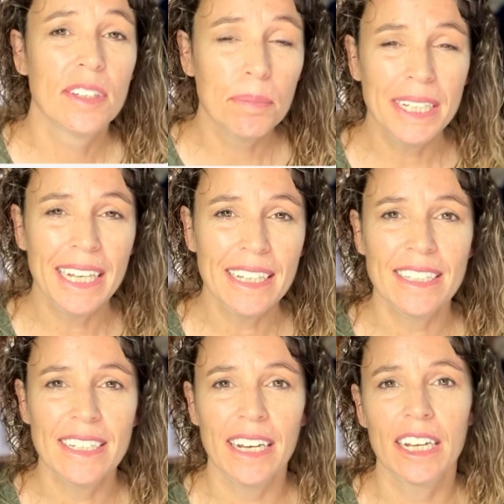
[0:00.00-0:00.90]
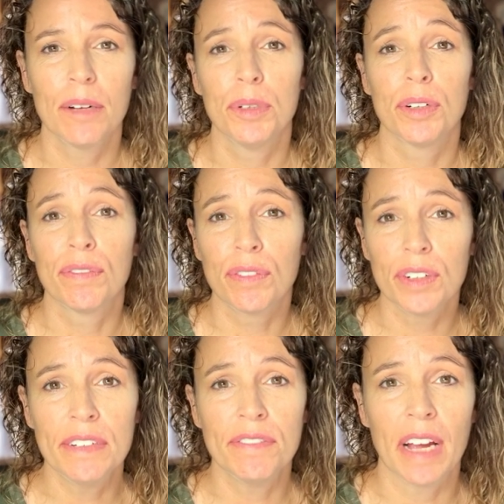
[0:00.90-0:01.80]
To begin setting up your
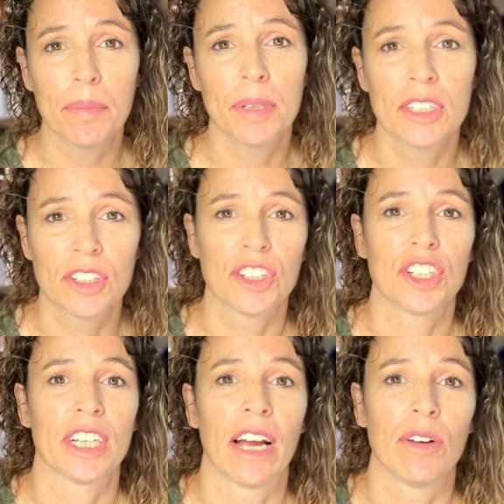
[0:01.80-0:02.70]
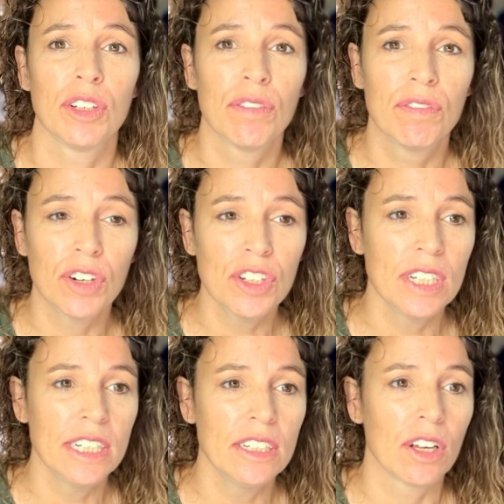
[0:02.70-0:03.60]
free family search account, you'll
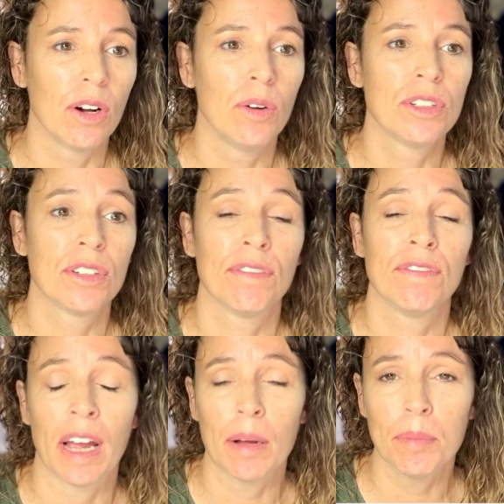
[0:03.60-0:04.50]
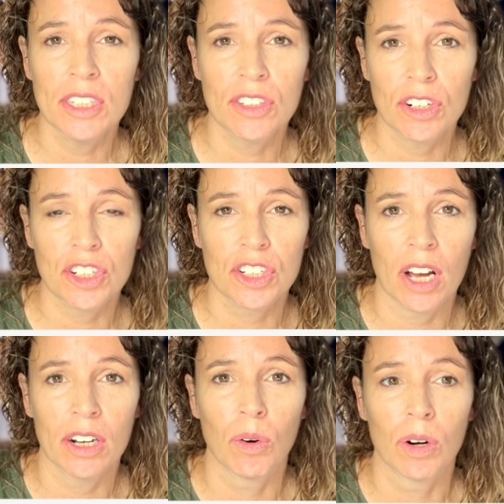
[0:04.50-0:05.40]
first need to go to
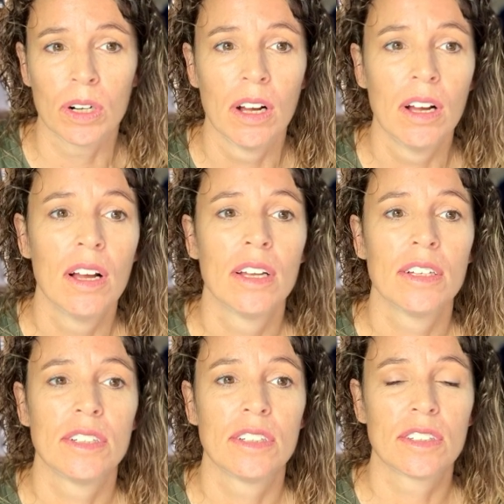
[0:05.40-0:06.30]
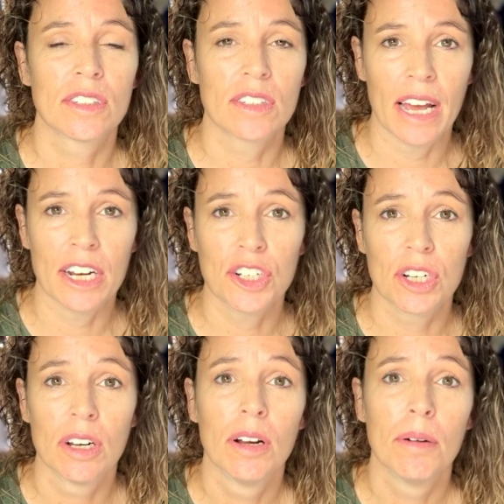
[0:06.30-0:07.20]
familysearch.org
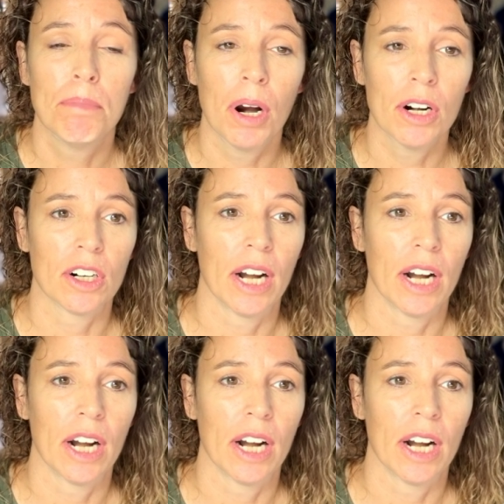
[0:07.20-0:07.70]
slash partner